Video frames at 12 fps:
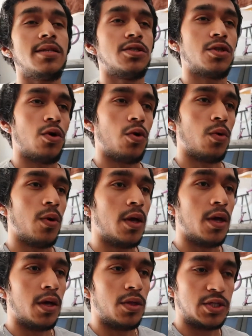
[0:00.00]
So
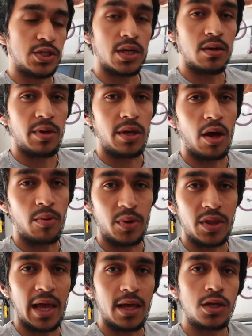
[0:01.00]
this is gonna be
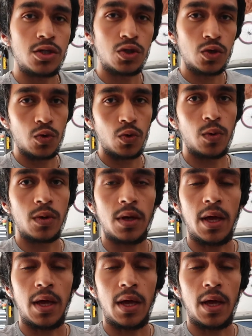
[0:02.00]
helping that issue.